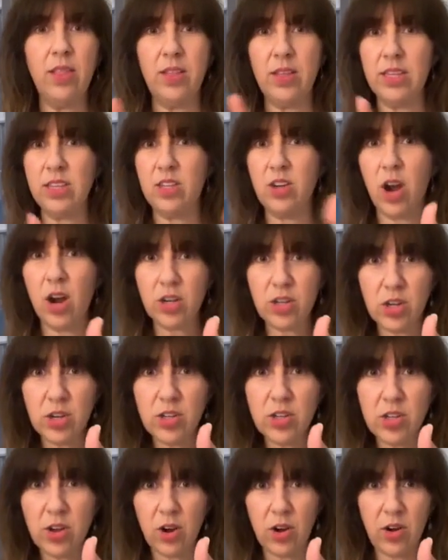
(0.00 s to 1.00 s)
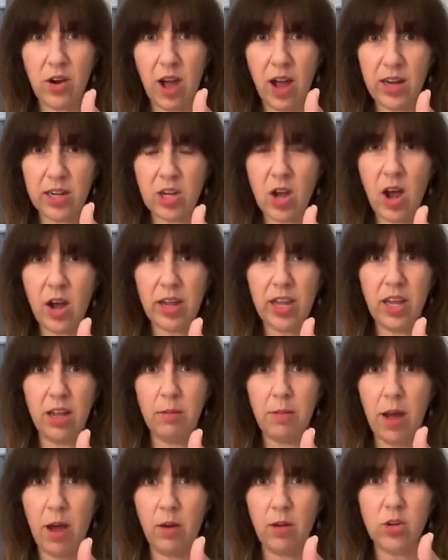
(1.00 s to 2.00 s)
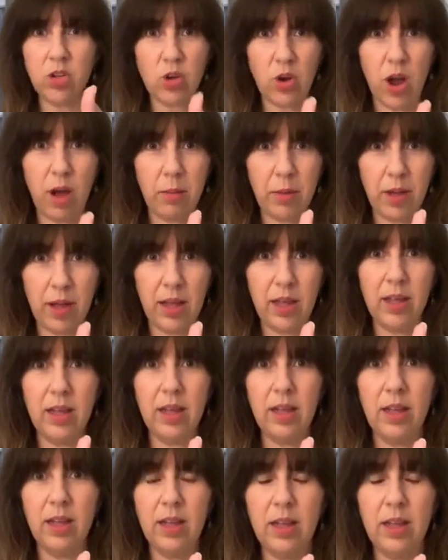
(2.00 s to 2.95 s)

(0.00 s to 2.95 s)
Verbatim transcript: These doctors are not talking about trauma.